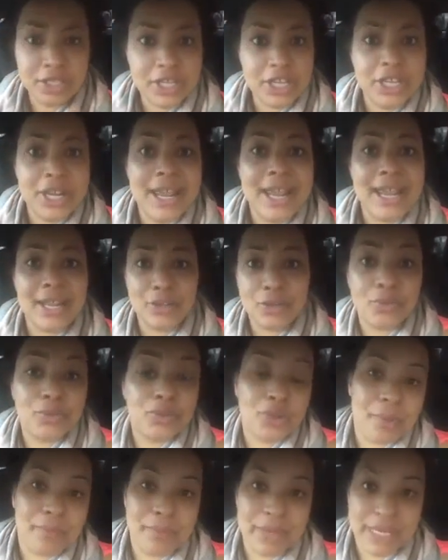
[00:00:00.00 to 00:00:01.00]
handle
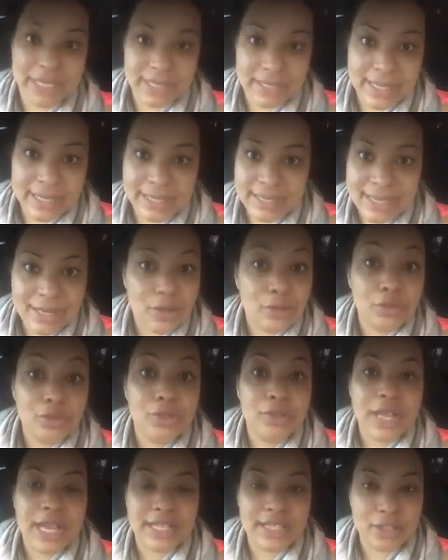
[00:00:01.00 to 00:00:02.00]
your business. They don't
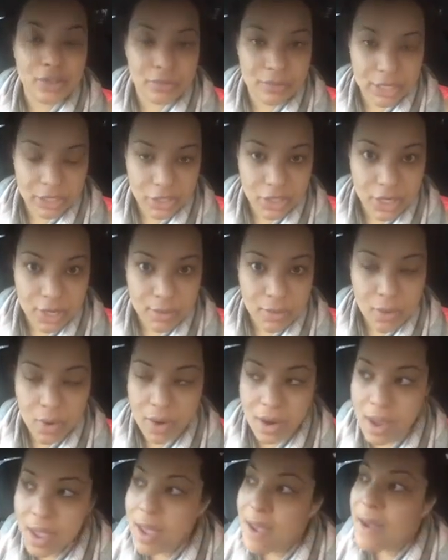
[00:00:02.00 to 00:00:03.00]
do that so much
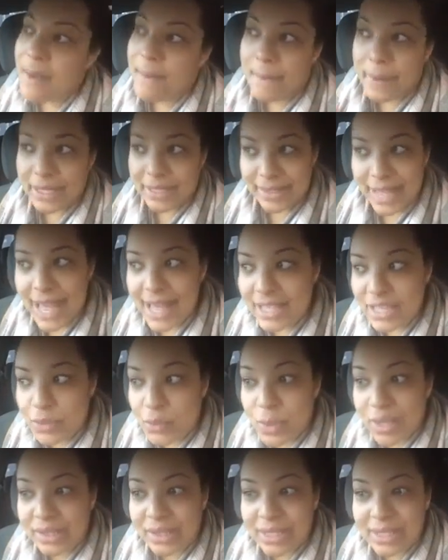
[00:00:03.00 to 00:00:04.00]
anymore. But that's
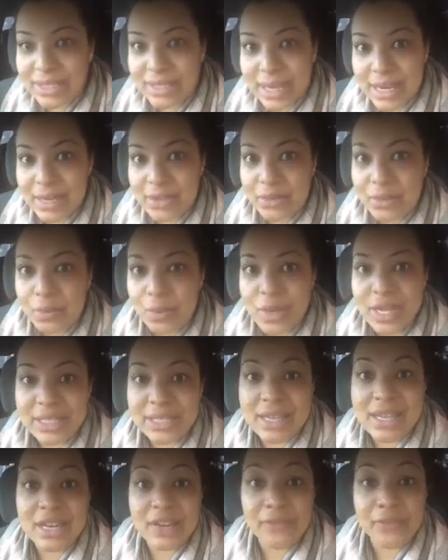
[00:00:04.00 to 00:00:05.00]
what the standard was
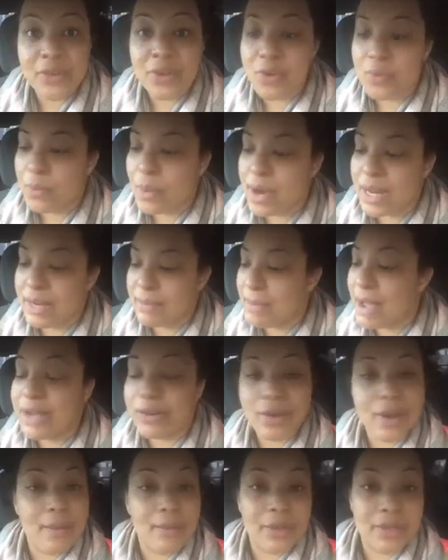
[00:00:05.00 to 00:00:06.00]
then. If you wanted my
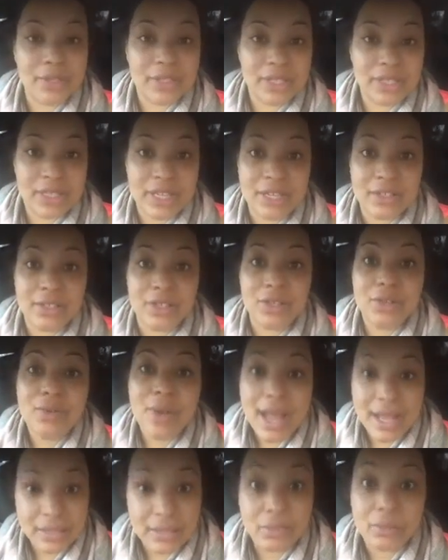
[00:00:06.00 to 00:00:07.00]
grandmother's attention, you
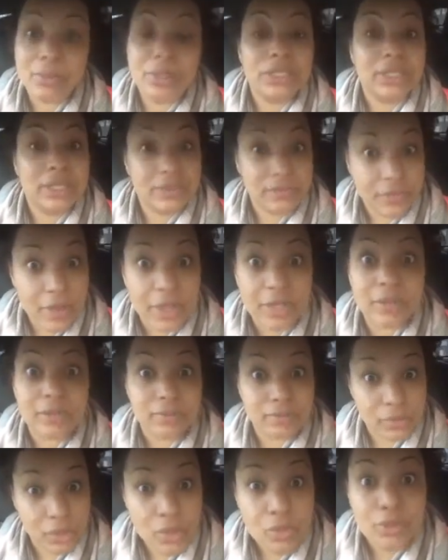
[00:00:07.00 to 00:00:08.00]
had to really
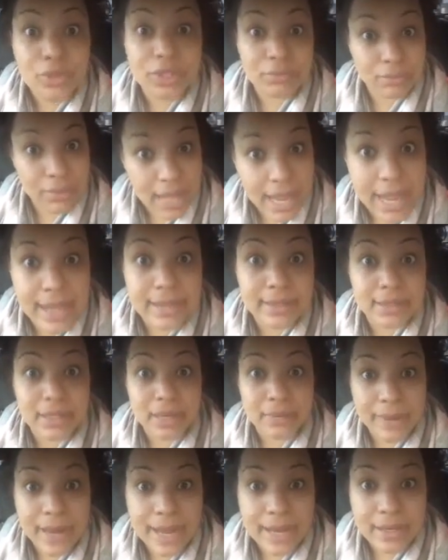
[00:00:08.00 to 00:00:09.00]
fucking do some things,
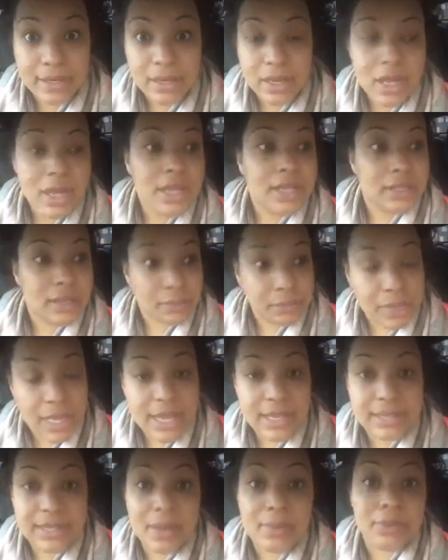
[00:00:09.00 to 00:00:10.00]
all right? Some
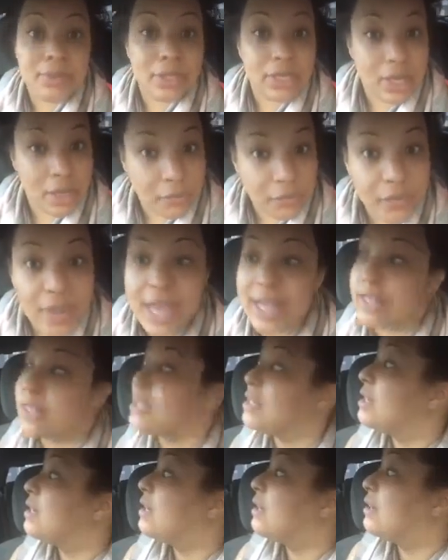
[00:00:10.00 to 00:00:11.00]
things that was going to affect
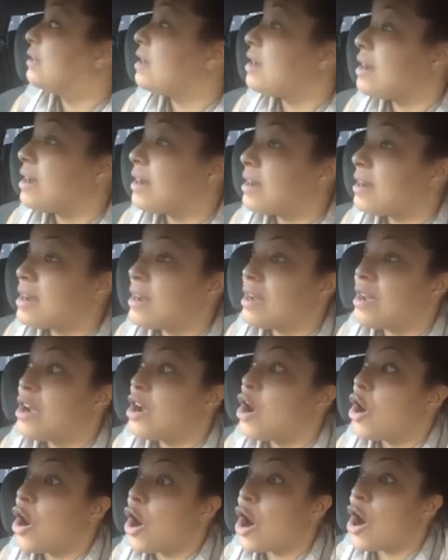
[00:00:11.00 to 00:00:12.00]
her
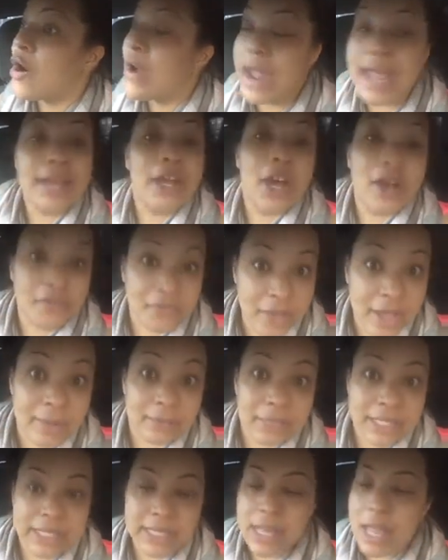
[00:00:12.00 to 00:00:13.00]
and her
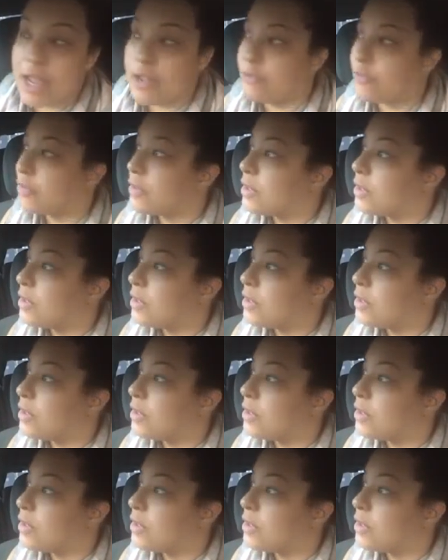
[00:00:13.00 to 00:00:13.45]
family's life.